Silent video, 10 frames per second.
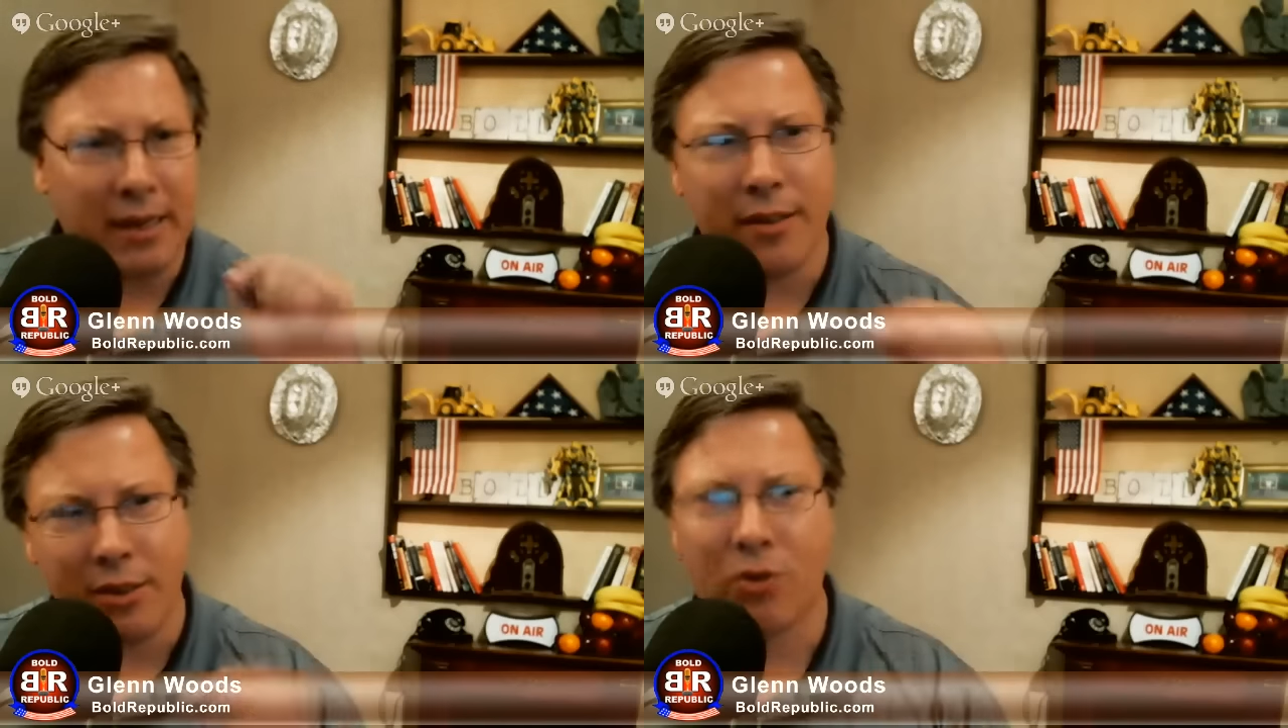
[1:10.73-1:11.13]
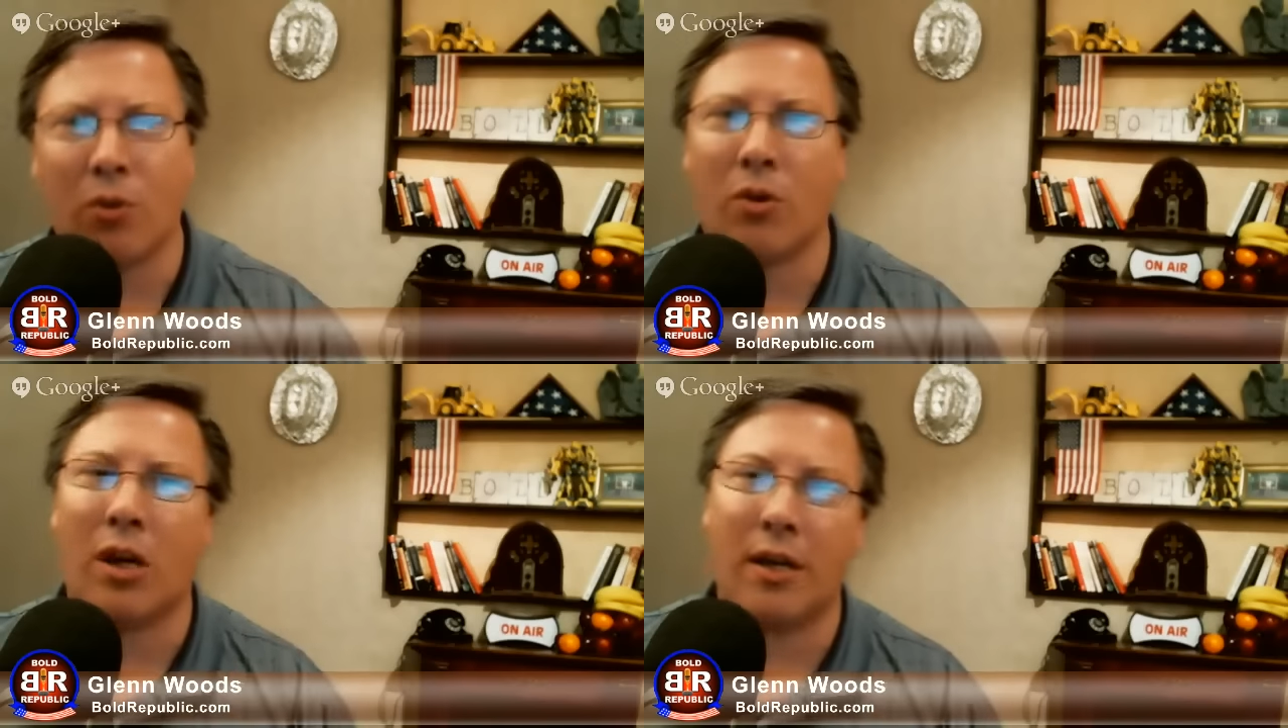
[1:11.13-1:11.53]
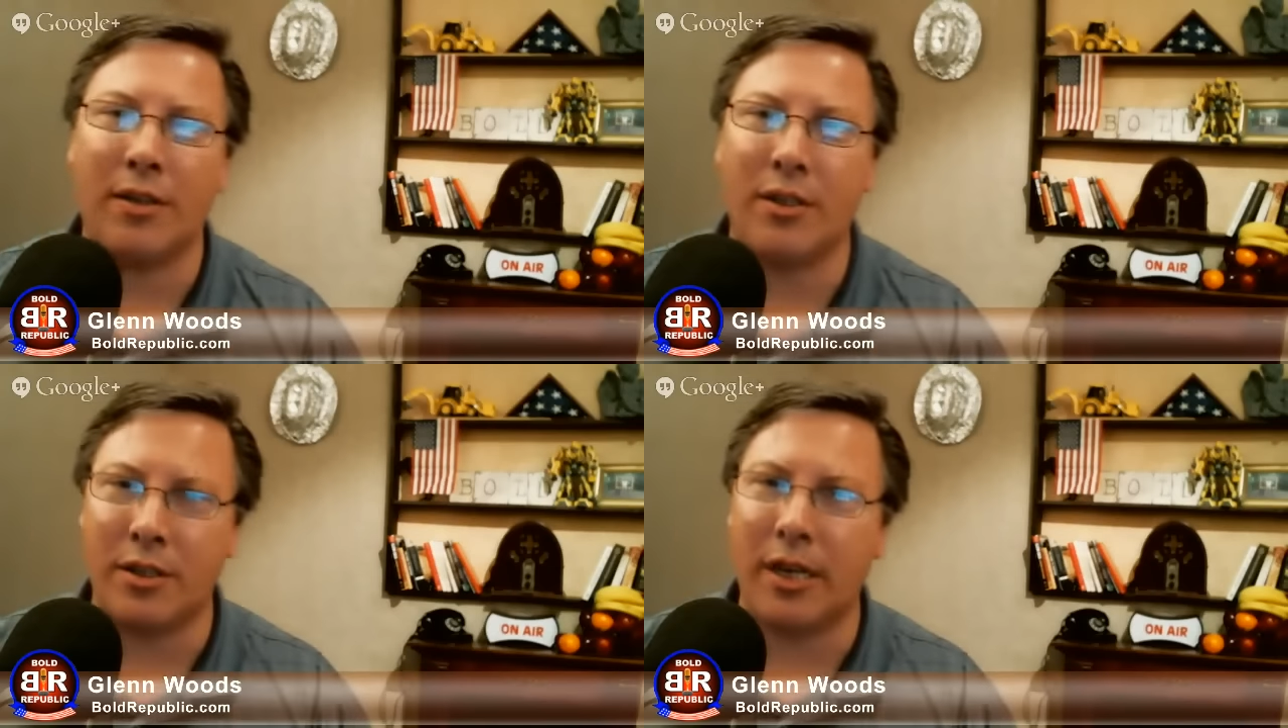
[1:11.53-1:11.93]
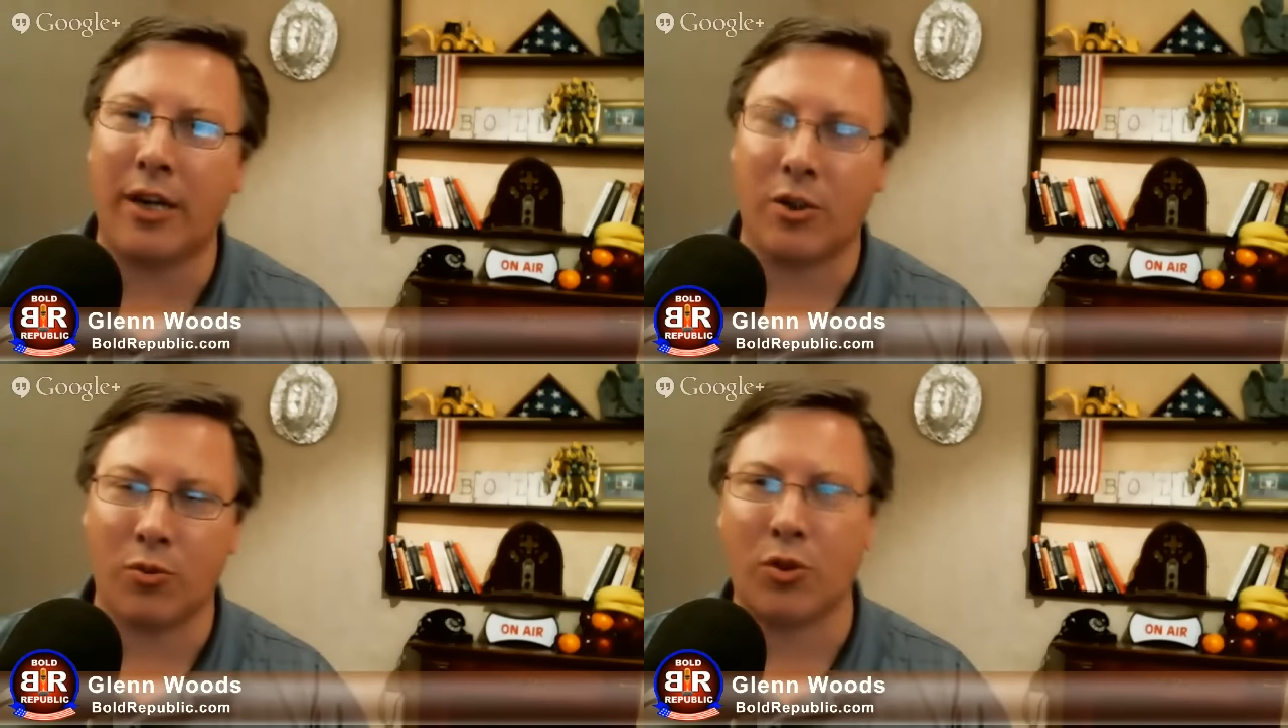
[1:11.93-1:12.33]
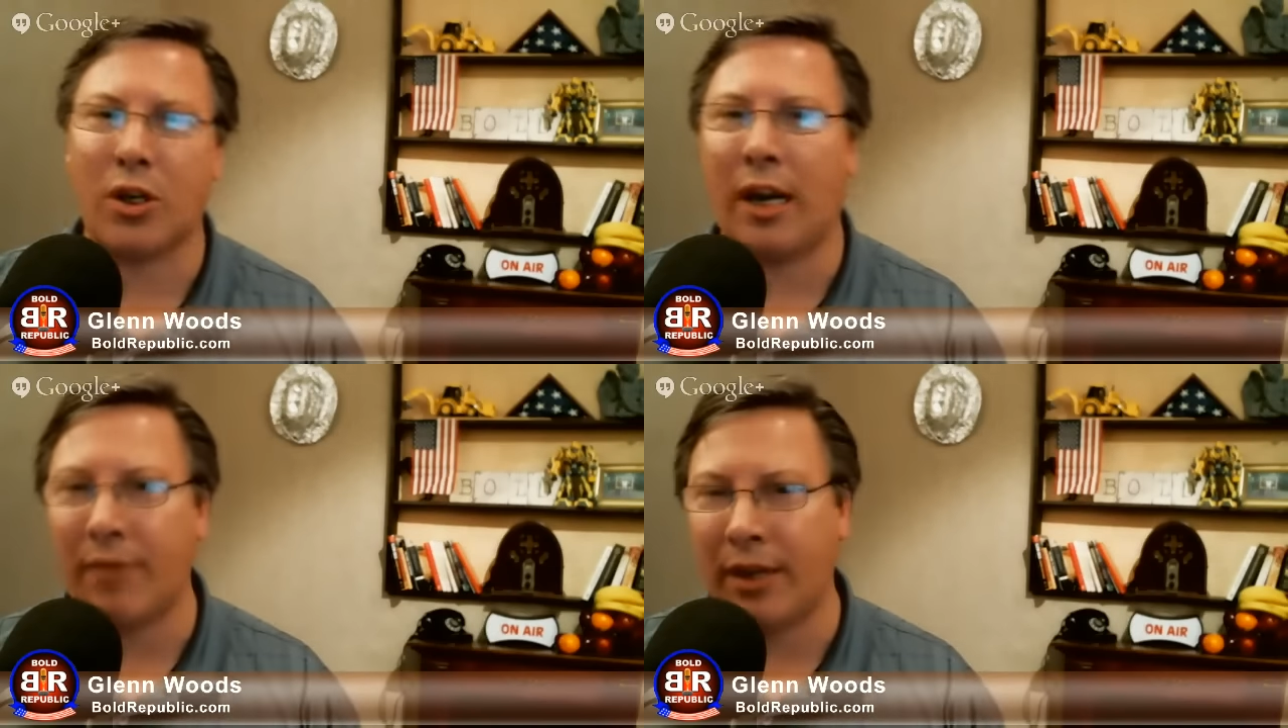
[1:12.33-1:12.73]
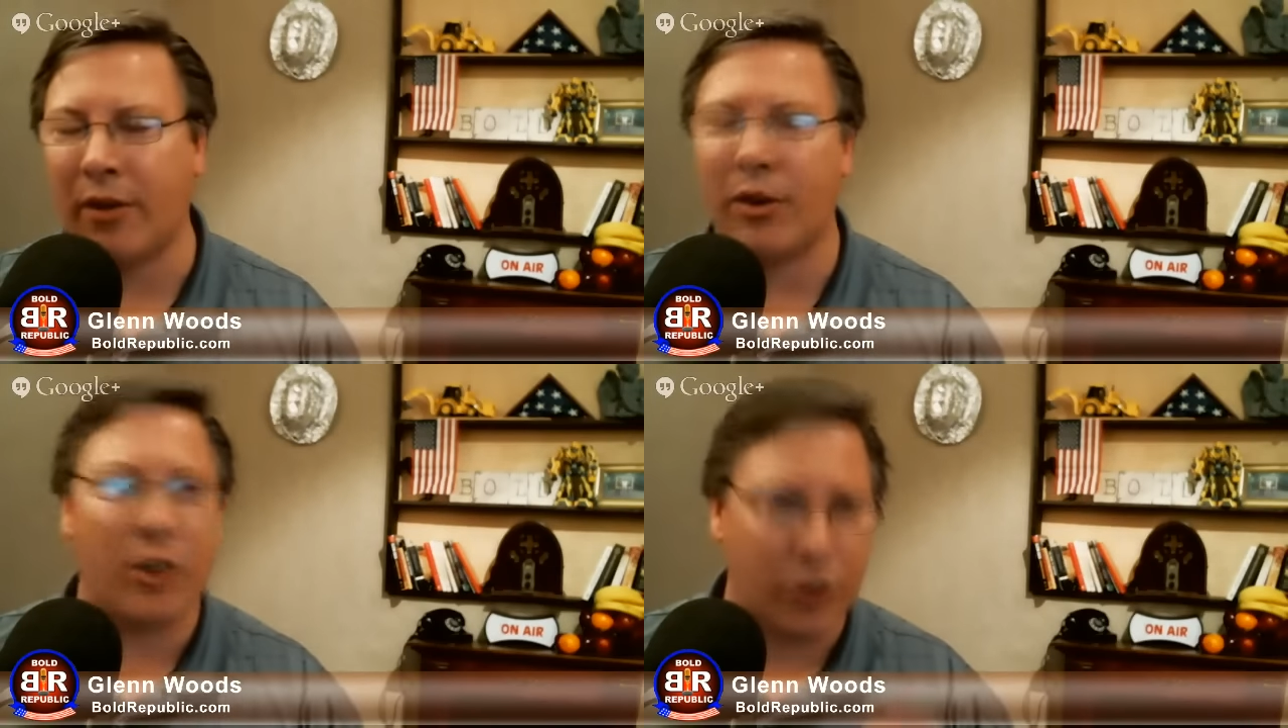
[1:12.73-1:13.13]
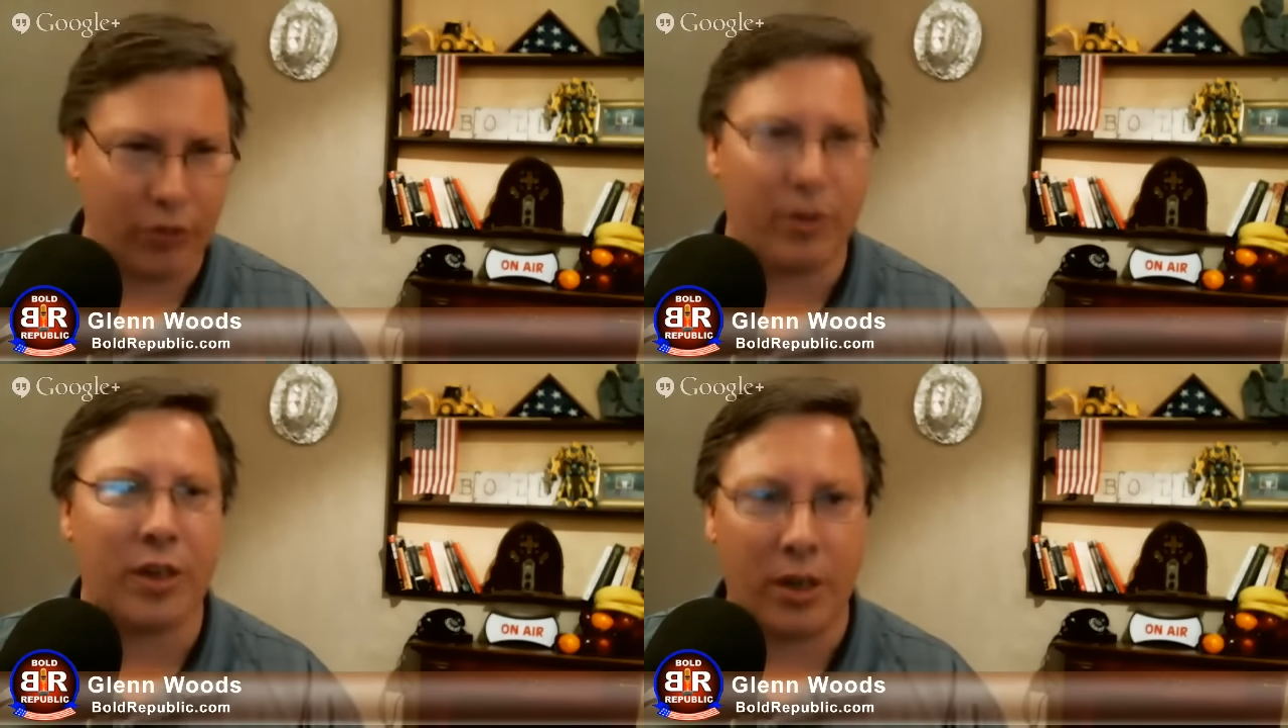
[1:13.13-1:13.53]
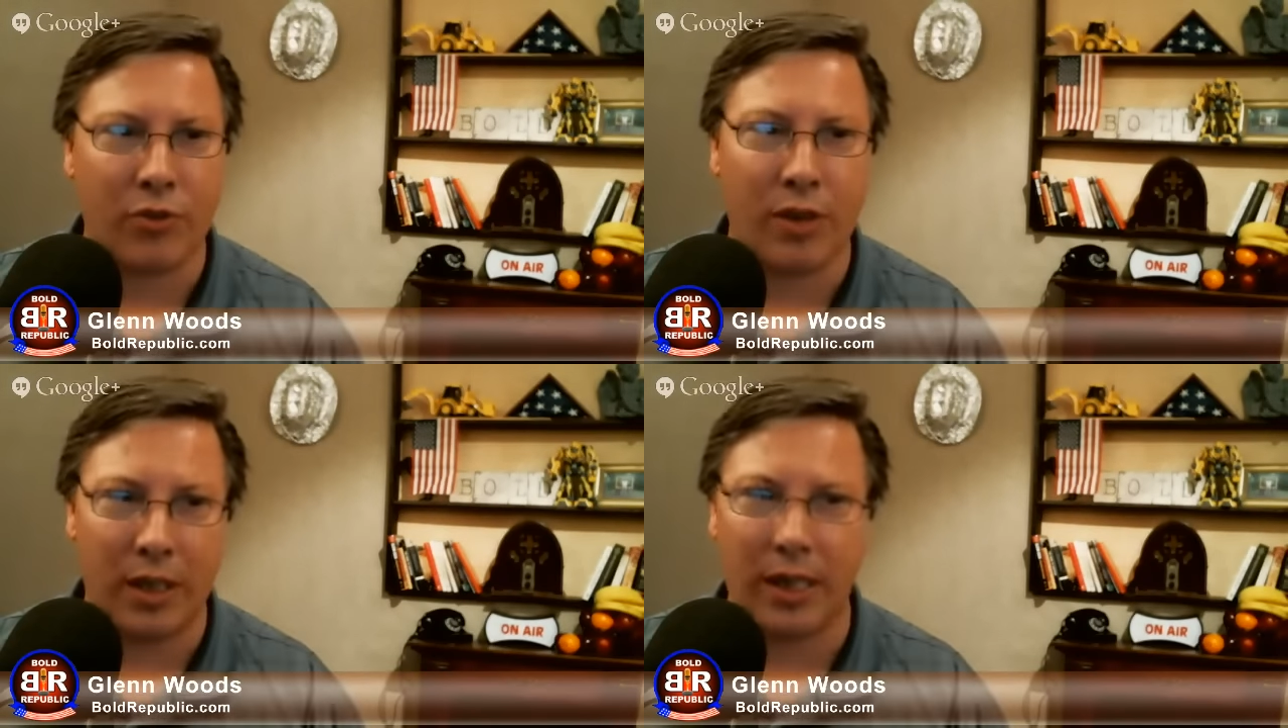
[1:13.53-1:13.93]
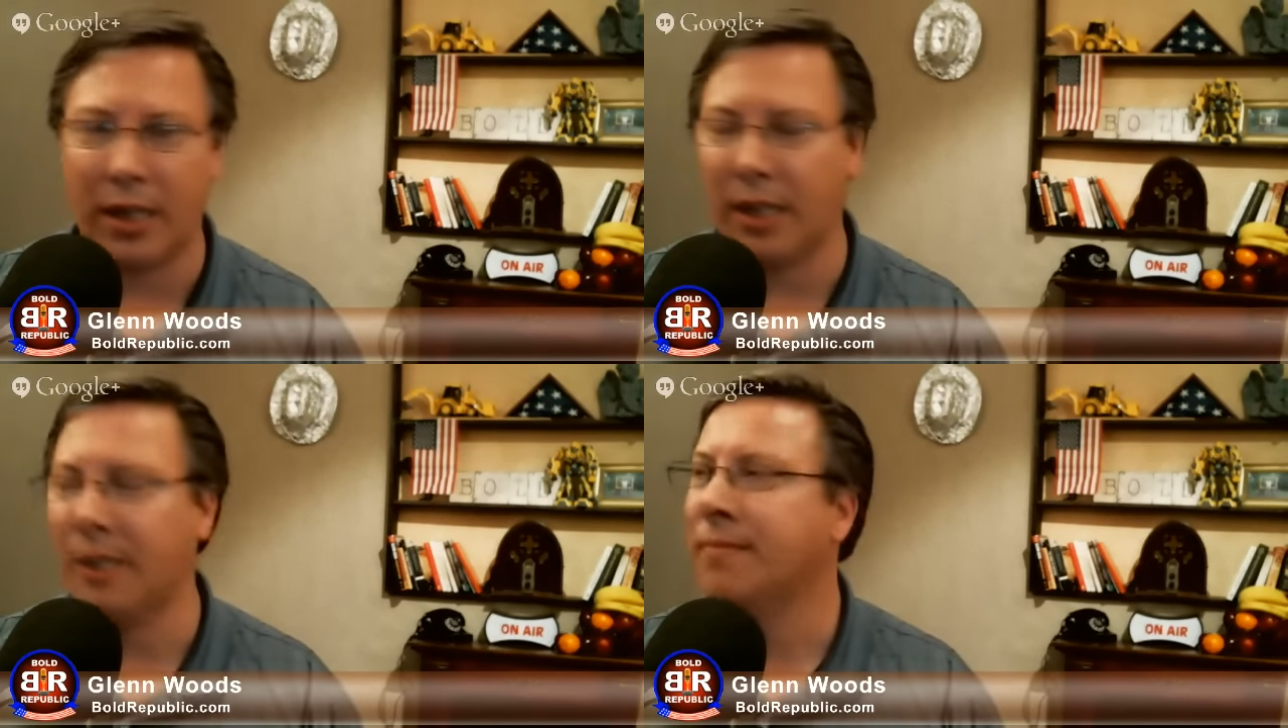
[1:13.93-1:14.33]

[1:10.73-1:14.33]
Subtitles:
to this court on this day because we're going to have a hearing because you're in the country illegally.